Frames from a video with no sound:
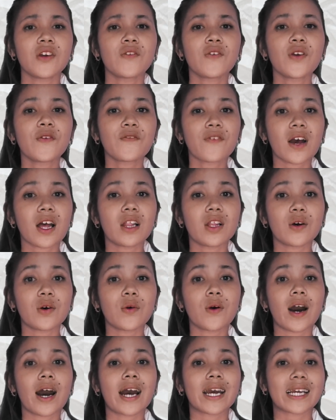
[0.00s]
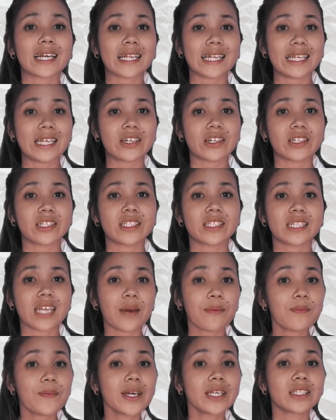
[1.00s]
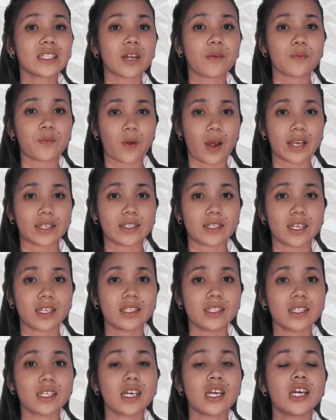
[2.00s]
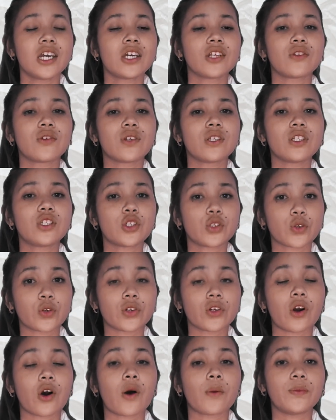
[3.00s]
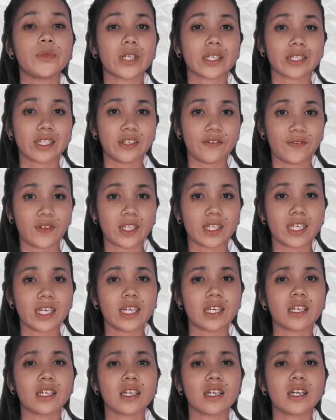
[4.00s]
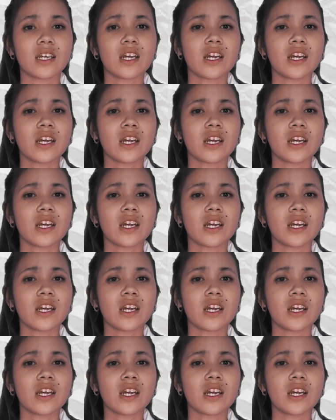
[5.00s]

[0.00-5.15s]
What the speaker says: We follow a clear step-by-step process to ensure objectivity.